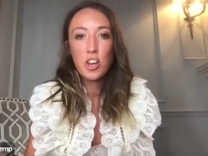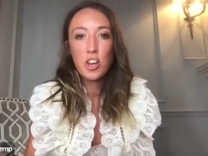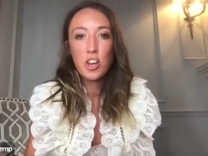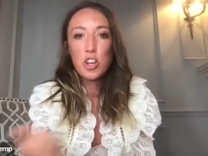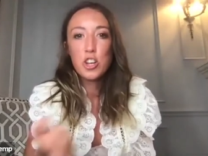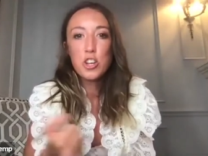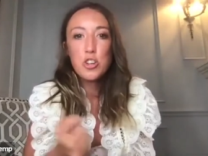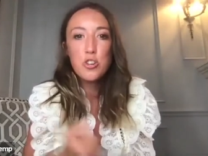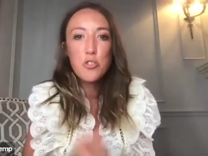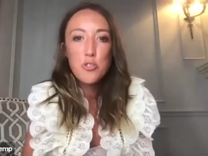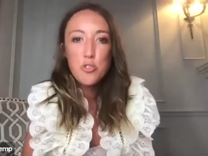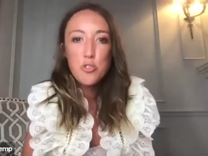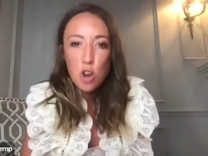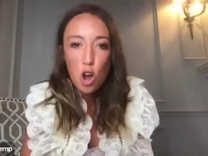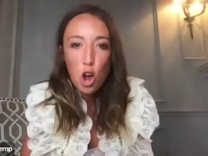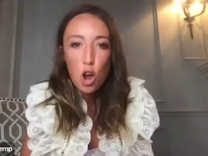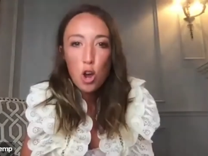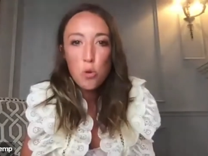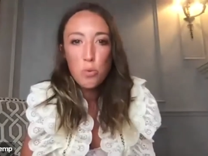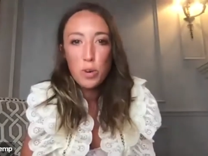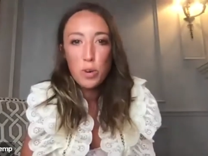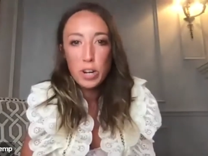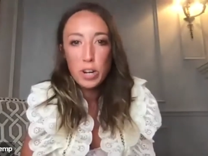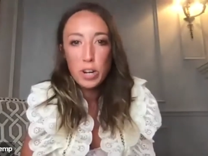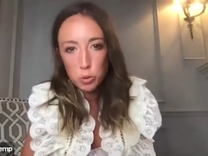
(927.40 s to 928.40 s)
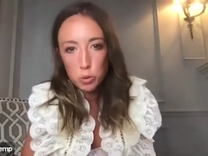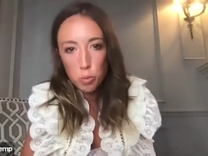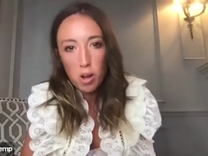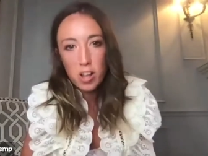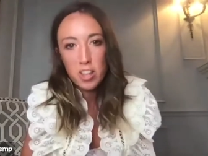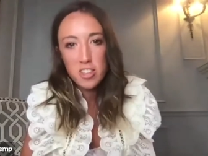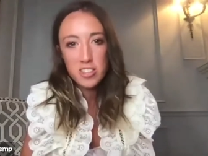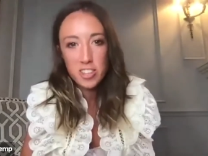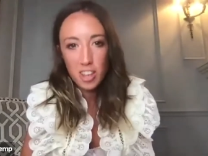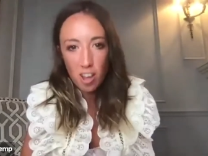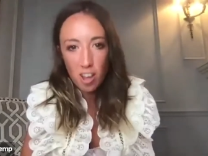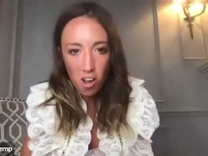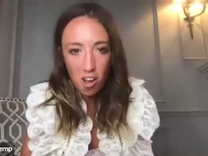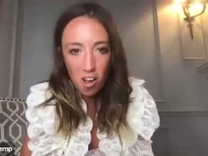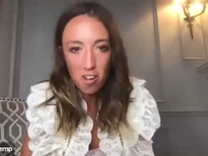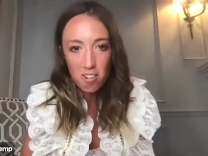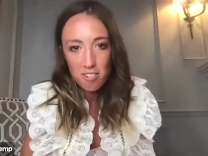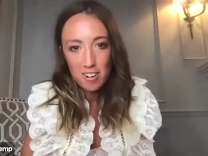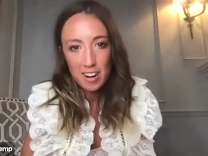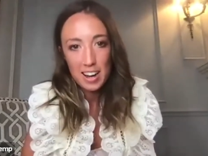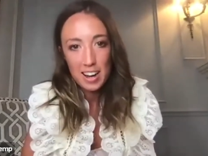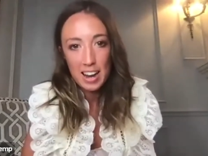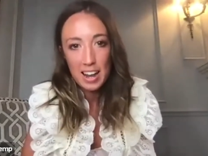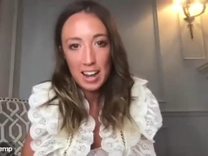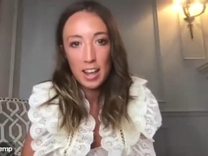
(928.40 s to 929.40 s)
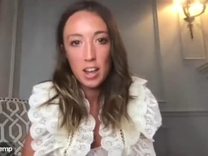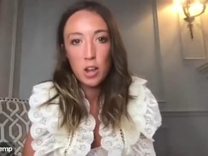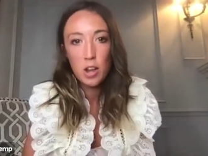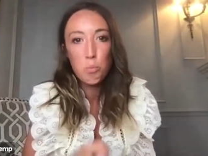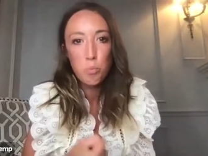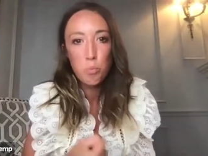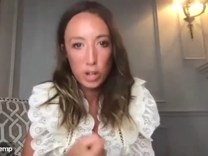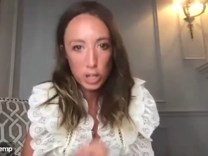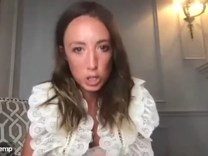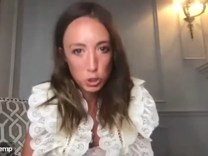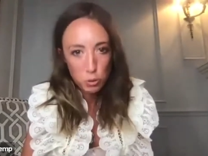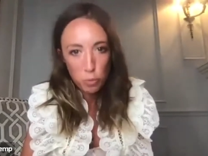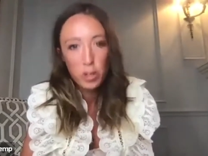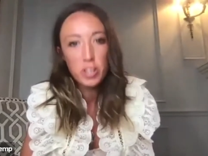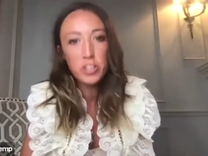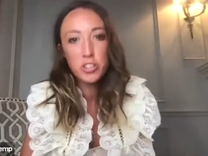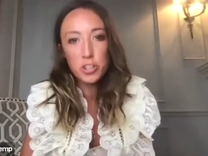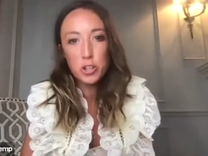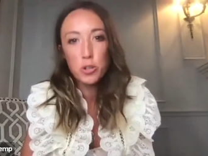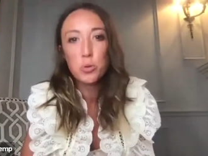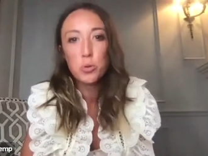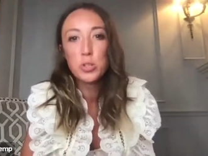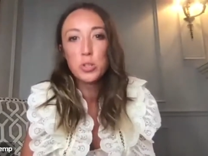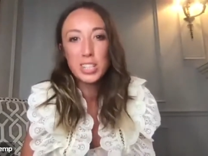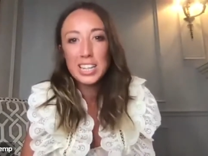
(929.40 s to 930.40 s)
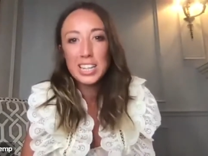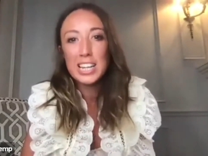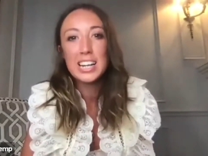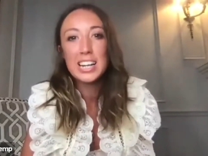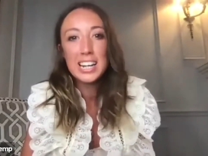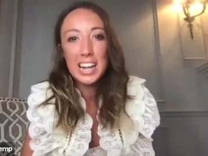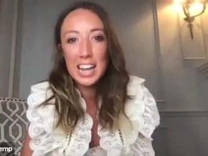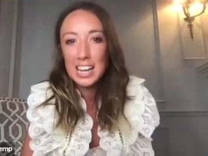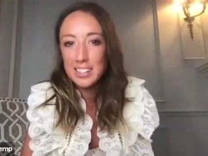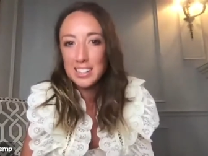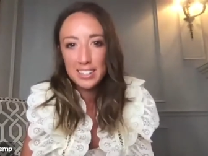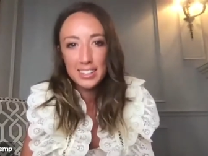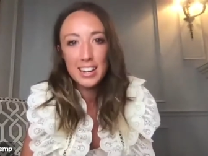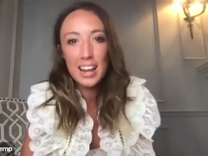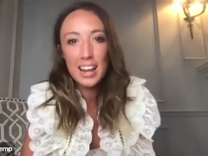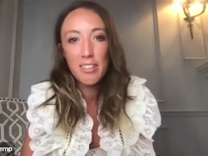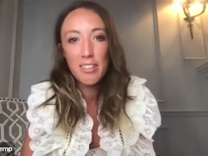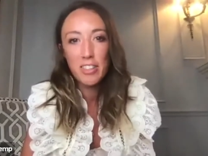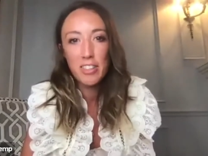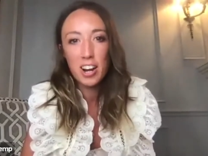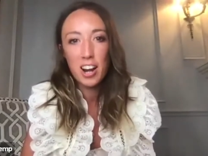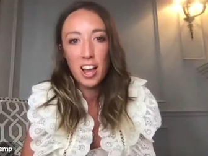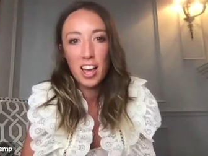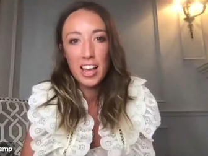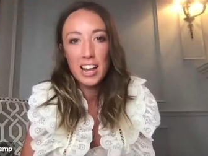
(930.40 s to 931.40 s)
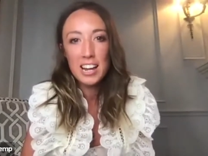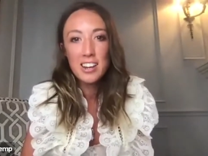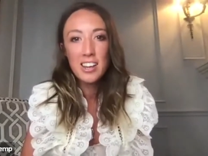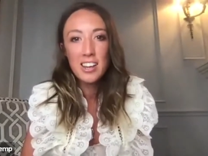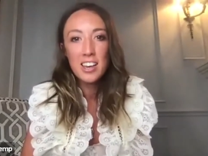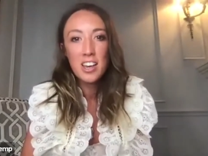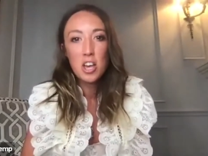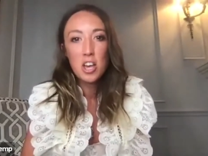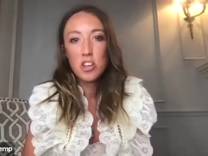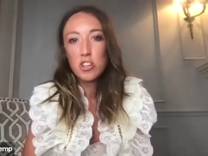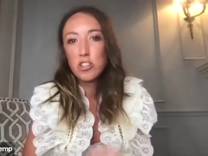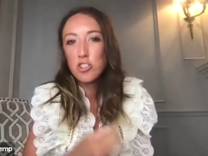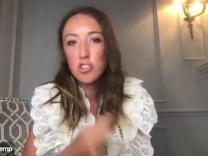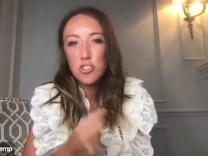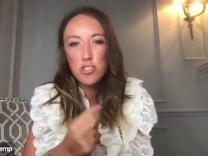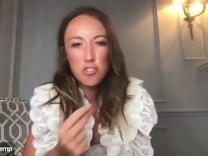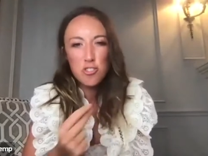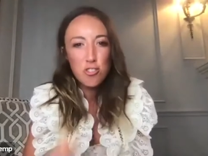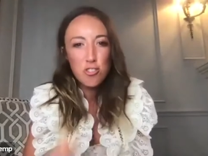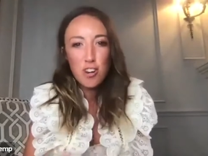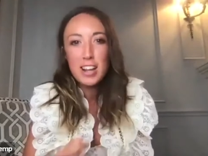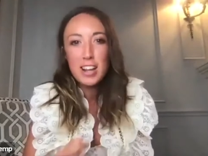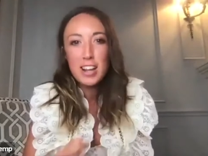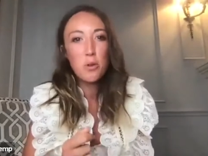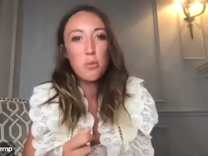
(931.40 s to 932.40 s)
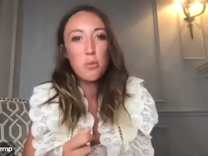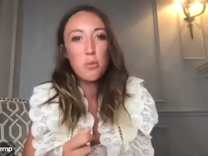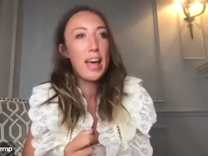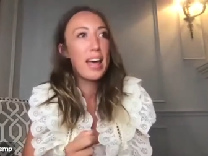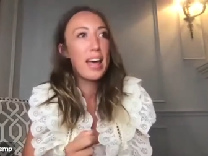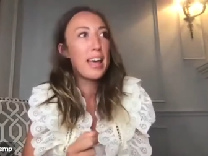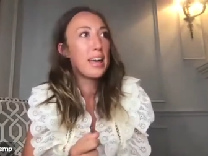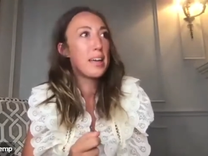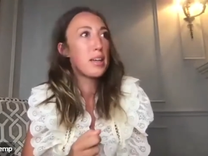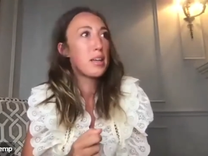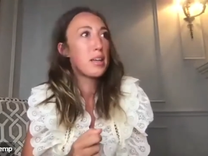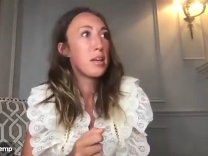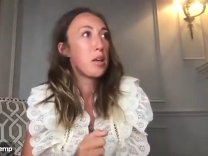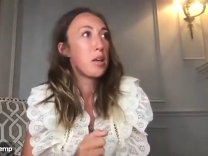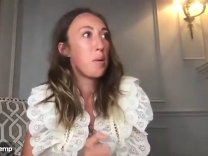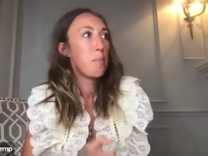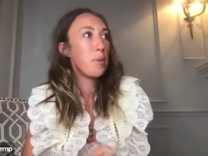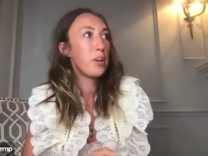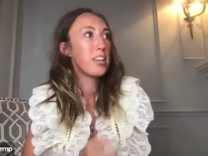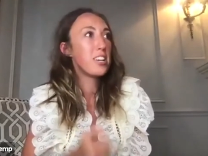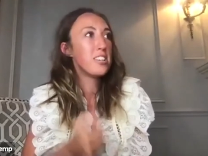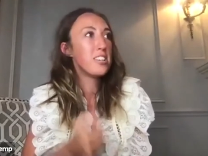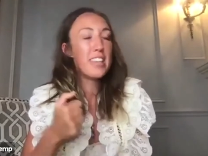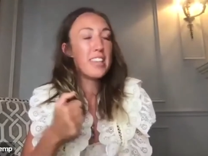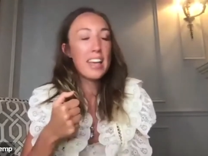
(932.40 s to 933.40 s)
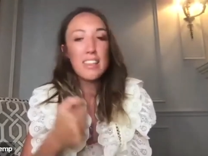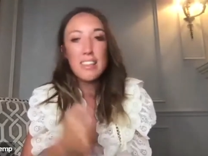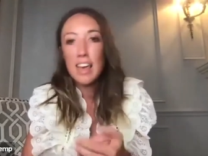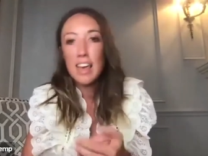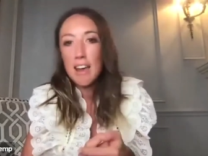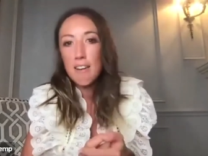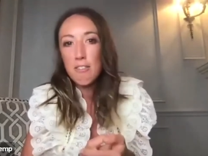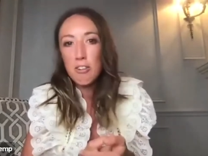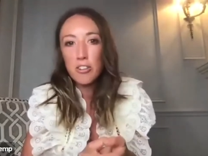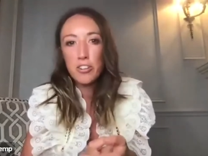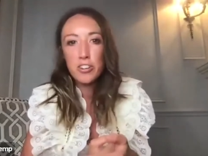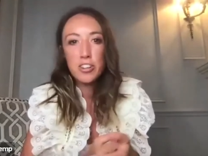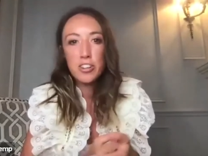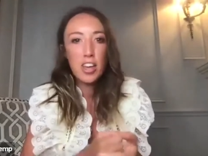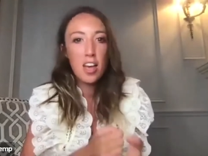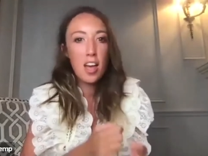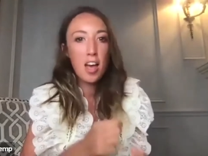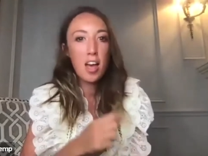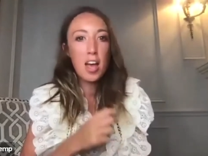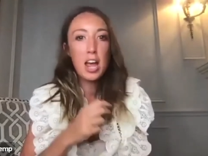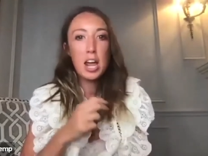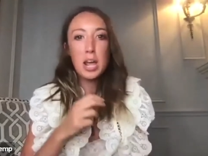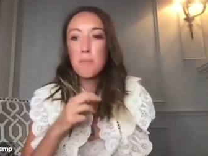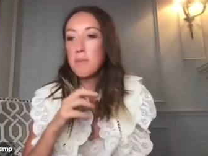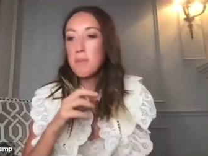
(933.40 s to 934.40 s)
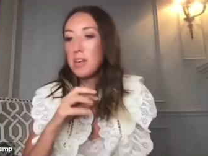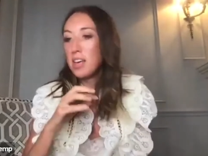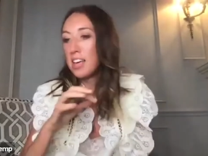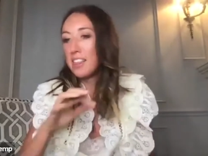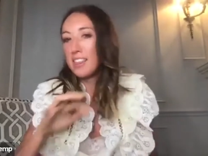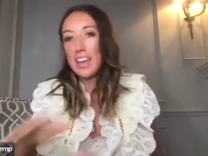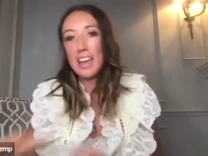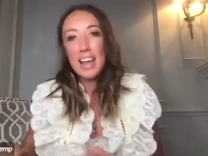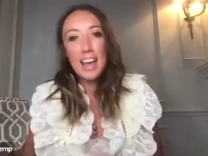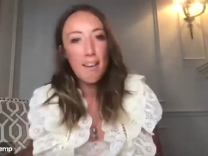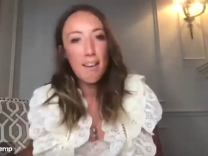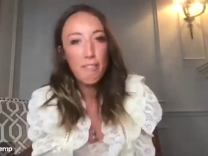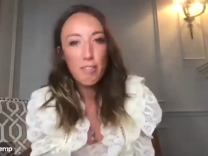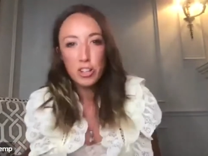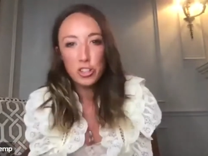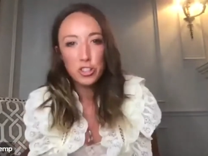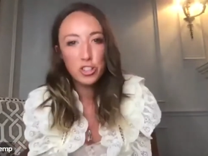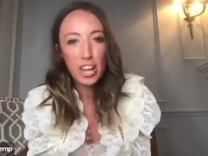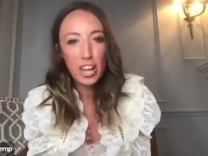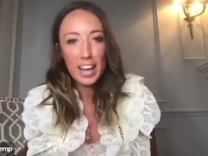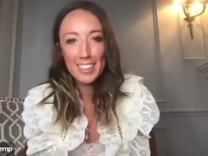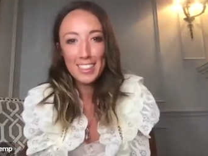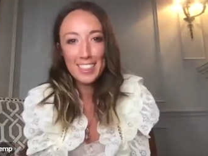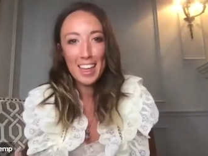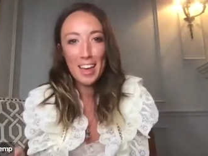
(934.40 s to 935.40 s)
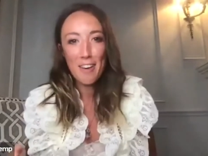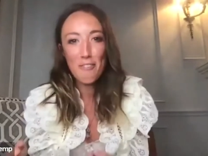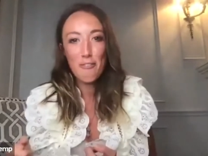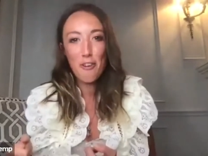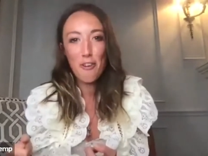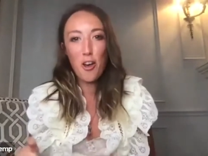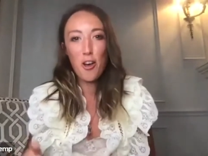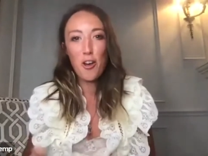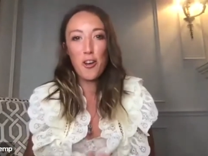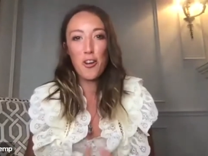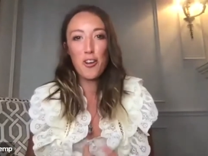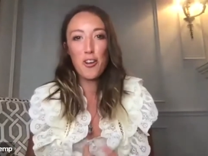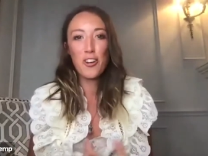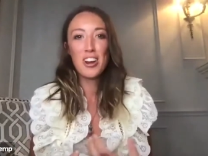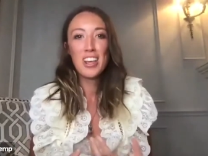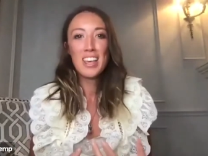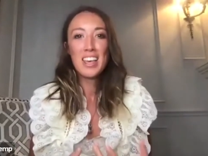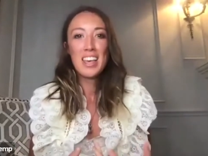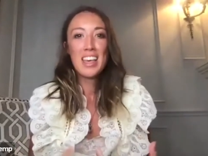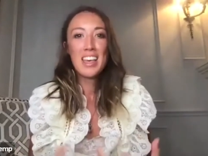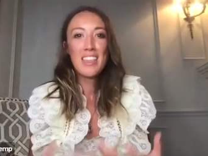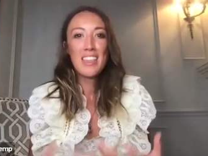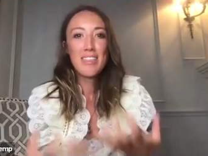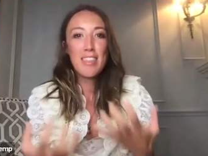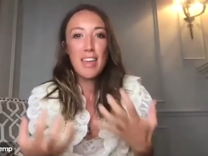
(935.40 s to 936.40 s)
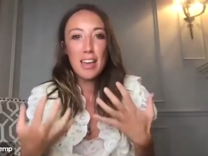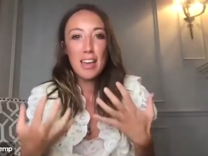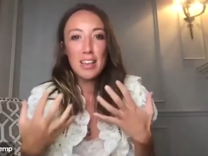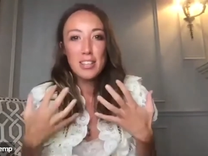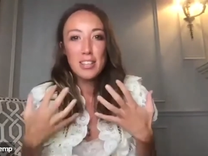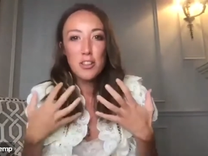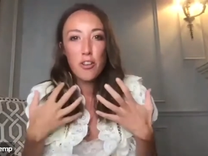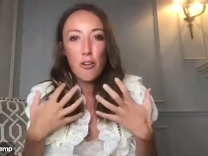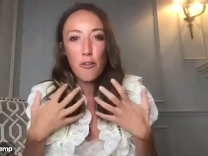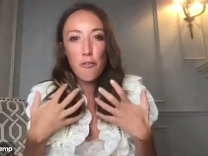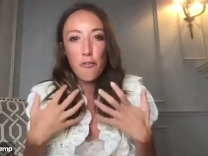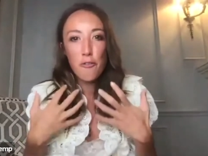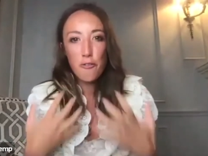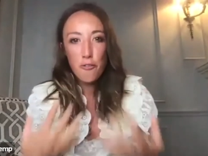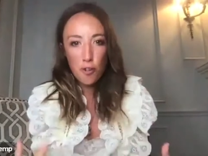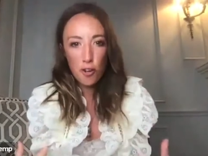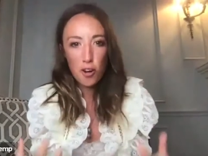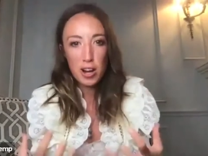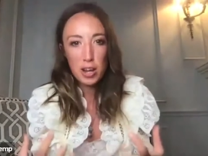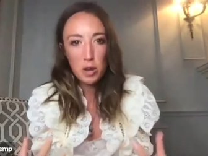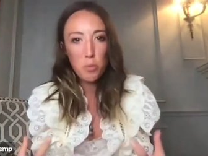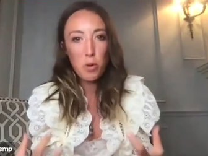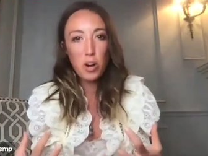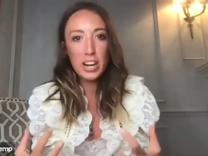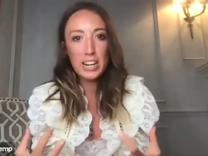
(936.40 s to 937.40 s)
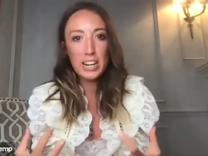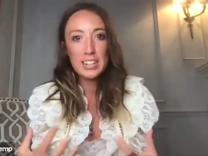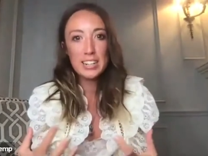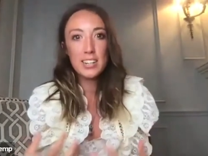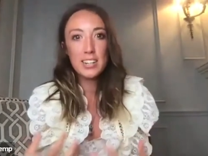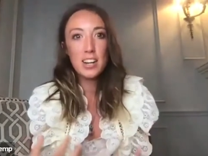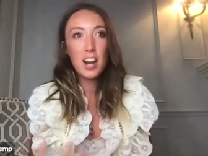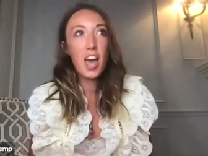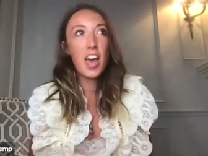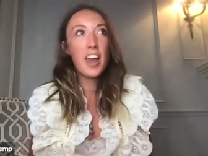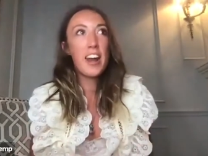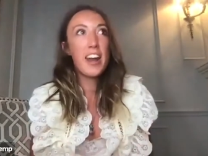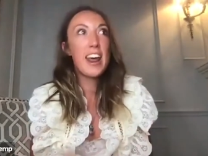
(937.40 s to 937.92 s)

you know which one's heart are in it and which ones you'll see later down the line straight away because they're there on time, they haven't checked their phone, they're fully wanting to learn.